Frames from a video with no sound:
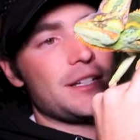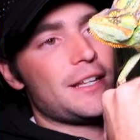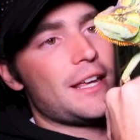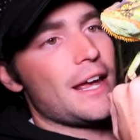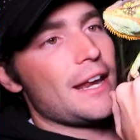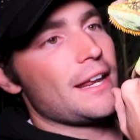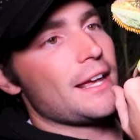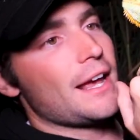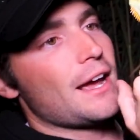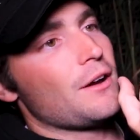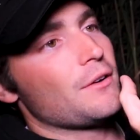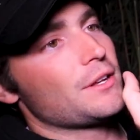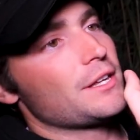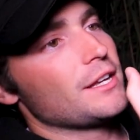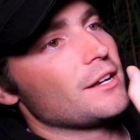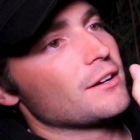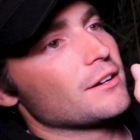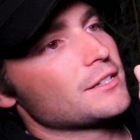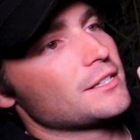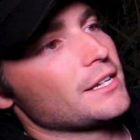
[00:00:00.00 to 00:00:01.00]
getting out
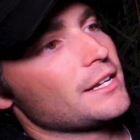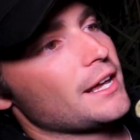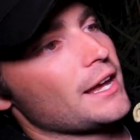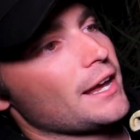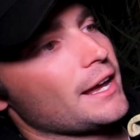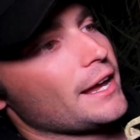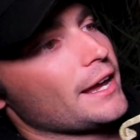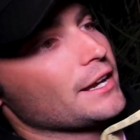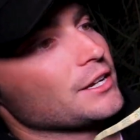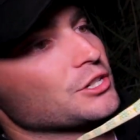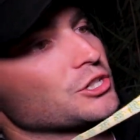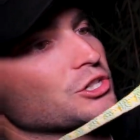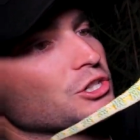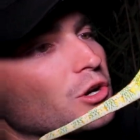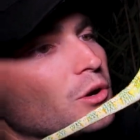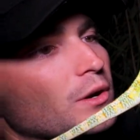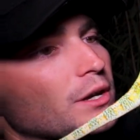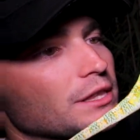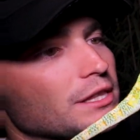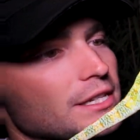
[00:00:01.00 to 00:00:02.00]
here today and
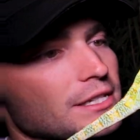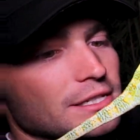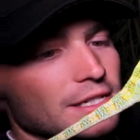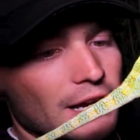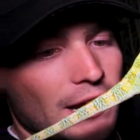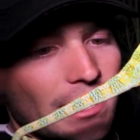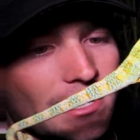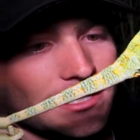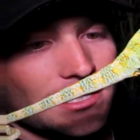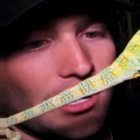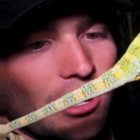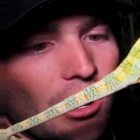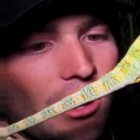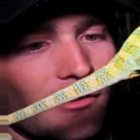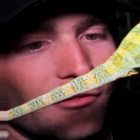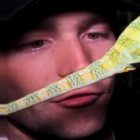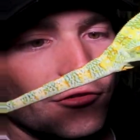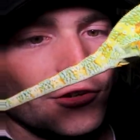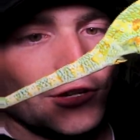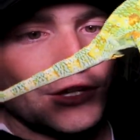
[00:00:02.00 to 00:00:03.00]
showing these guys
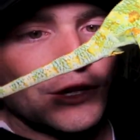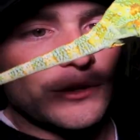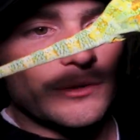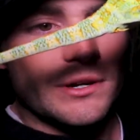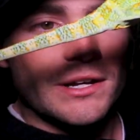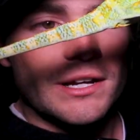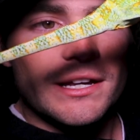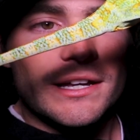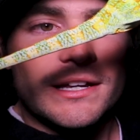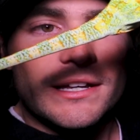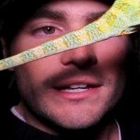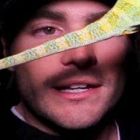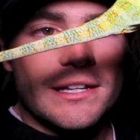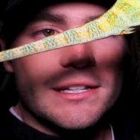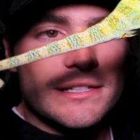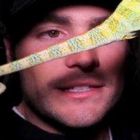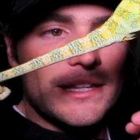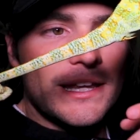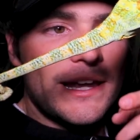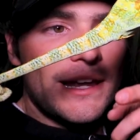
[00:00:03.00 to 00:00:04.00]
off for you.
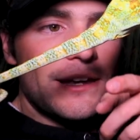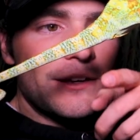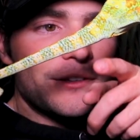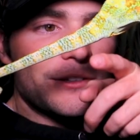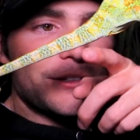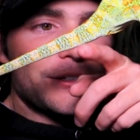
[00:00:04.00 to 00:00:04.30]
His tail